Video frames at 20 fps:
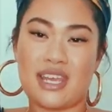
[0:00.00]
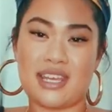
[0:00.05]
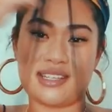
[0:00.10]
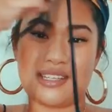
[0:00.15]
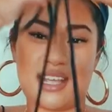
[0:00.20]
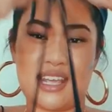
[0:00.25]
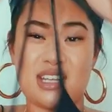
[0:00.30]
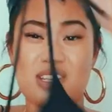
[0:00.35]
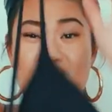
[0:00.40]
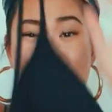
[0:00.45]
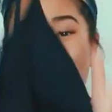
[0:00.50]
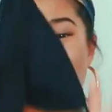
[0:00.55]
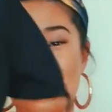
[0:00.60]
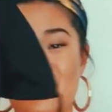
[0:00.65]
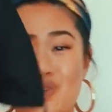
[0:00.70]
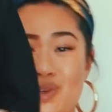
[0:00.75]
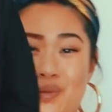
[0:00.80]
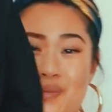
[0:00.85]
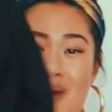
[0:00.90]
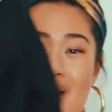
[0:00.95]
easy it's only
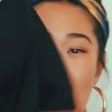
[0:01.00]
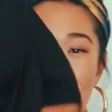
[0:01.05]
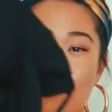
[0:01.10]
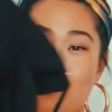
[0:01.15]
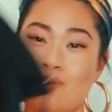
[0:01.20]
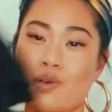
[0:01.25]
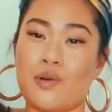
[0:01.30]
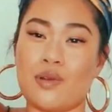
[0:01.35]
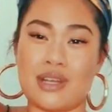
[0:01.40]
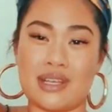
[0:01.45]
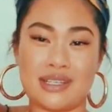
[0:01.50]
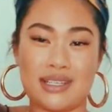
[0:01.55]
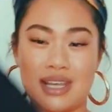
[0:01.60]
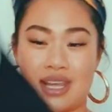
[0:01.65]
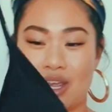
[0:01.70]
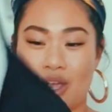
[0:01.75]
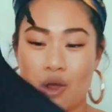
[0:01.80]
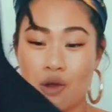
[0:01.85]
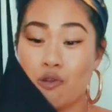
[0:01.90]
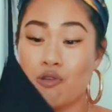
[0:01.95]
two pounds
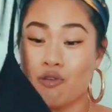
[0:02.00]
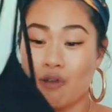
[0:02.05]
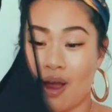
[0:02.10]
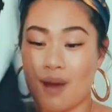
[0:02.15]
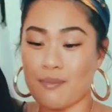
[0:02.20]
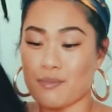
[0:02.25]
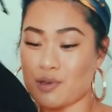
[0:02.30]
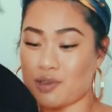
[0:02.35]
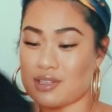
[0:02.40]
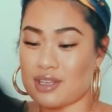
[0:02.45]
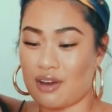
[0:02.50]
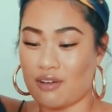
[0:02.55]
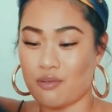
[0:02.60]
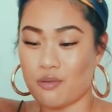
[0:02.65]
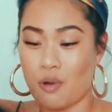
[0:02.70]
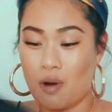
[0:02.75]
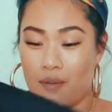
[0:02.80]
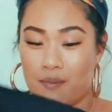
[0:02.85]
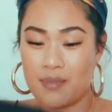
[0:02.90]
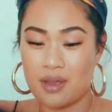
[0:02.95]
honestly go grab yourself
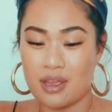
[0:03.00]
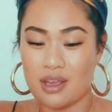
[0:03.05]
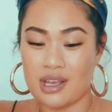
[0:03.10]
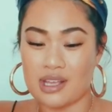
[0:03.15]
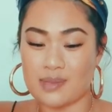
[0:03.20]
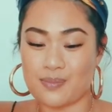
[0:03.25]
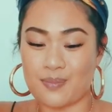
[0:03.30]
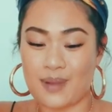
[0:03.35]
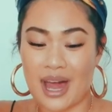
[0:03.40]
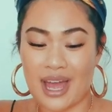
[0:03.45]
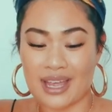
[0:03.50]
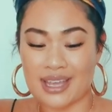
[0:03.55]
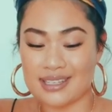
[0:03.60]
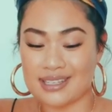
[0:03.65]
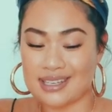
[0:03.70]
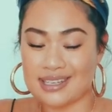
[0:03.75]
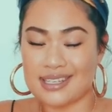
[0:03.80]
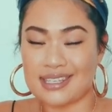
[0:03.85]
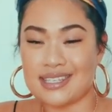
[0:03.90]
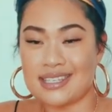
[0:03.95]
one because black
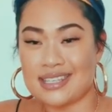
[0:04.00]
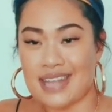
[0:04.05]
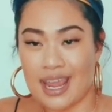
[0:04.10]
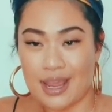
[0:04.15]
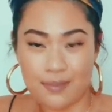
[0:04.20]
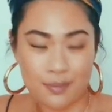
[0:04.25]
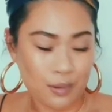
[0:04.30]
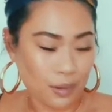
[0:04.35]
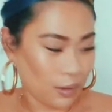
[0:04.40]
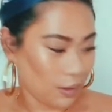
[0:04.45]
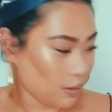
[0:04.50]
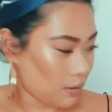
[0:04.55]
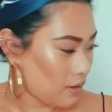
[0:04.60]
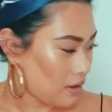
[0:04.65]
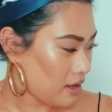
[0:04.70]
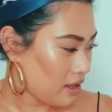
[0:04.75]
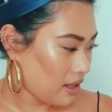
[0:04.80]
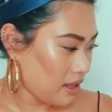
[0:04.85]
is a staple